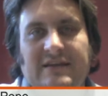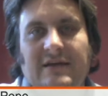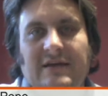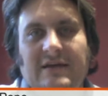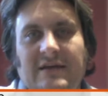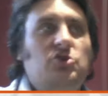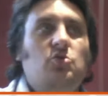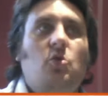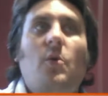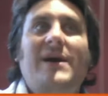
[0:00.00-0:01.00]
And so you
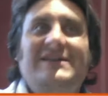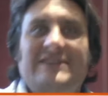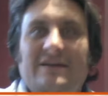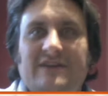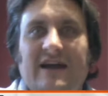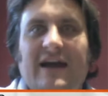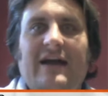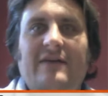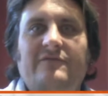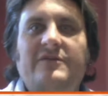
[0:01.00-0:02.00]
always have to
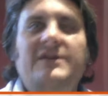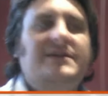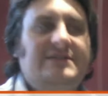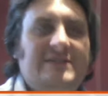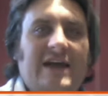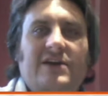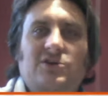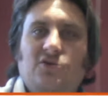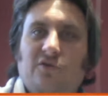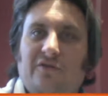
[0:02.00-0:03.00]
have a second
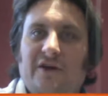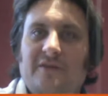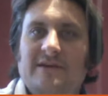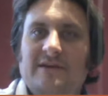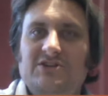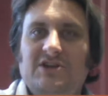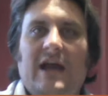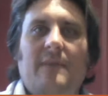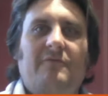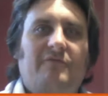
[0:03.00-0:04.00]
or third messaging app
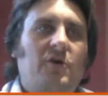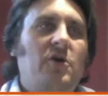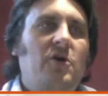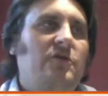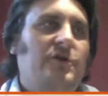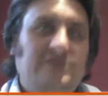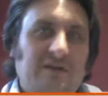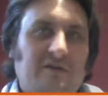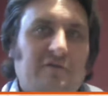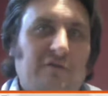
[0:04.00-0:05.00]
for those other
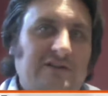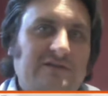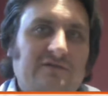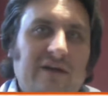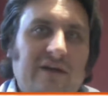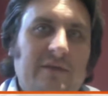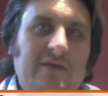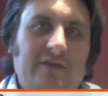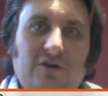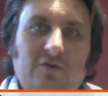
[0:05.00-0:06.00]
friends and family that
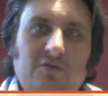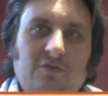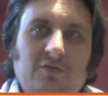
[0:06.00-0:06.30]
you